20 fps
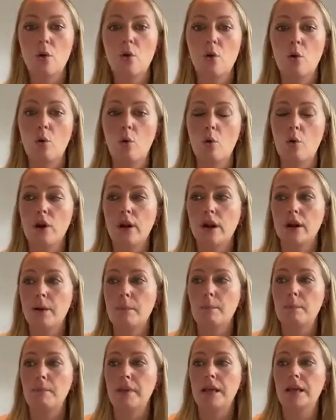or it
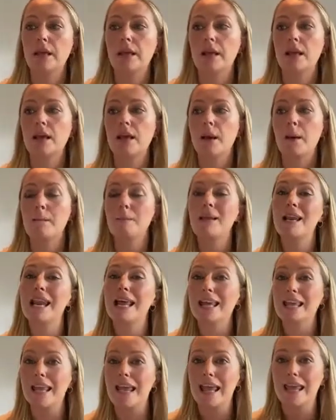can be
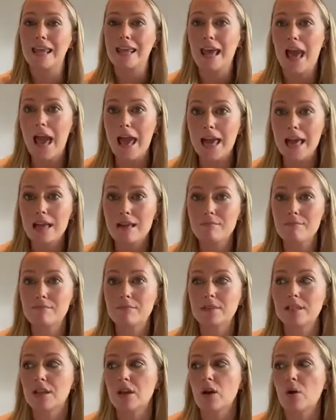playing
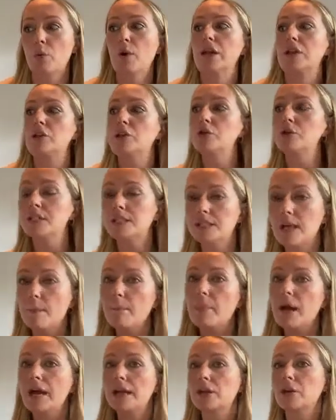games where you step
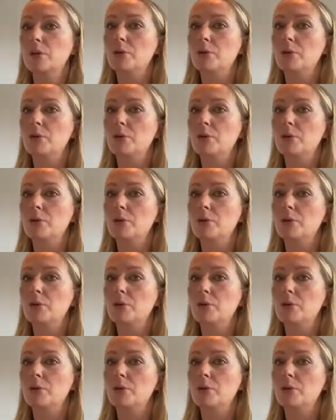back,